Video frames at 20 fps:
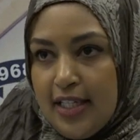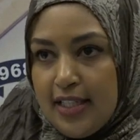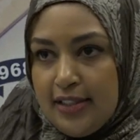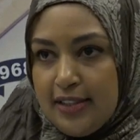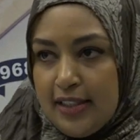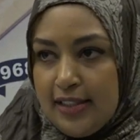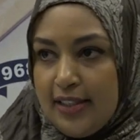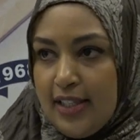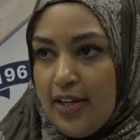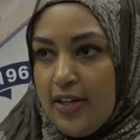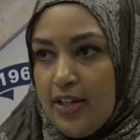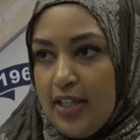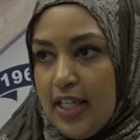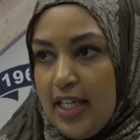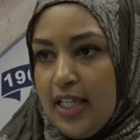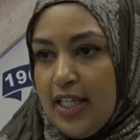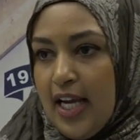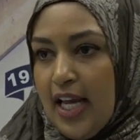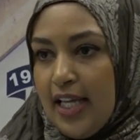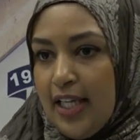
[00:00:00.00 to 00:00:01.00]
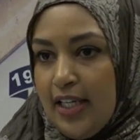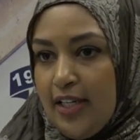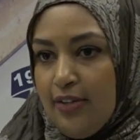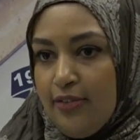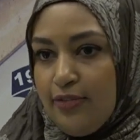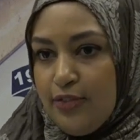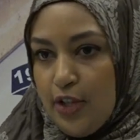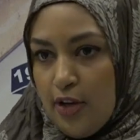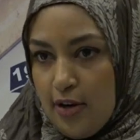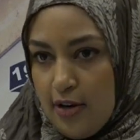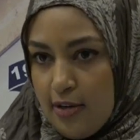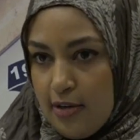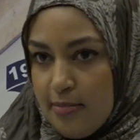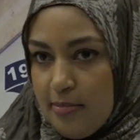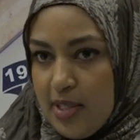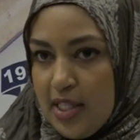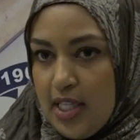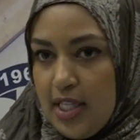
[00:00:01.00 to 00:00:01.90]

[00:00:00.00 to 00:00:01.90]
necessarily a negative term.